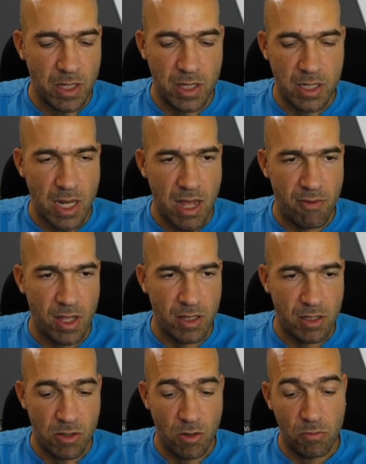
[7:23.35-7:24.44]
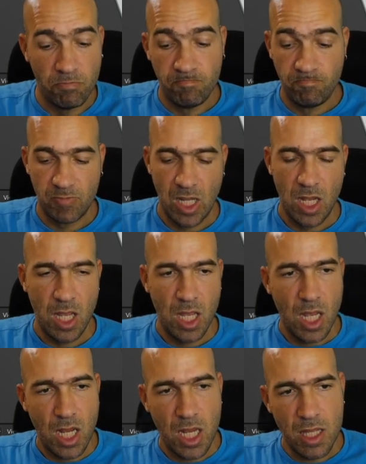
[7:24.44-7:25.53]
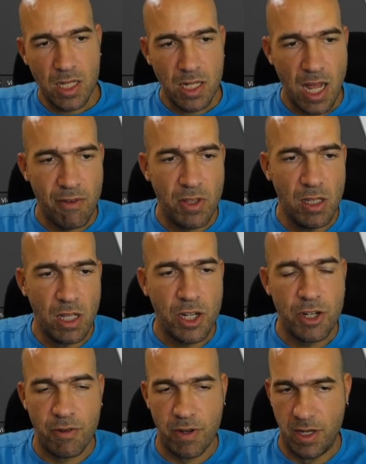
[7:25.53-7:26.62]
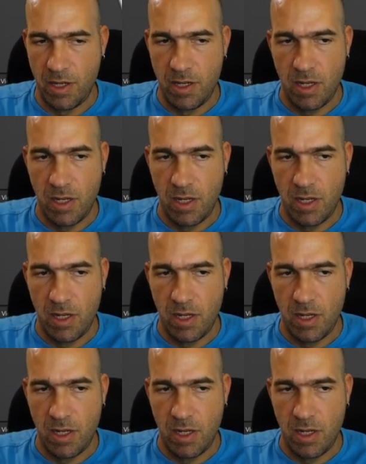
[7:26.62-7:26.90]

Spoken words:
He doesn't have that, so he doesn't have the luxury.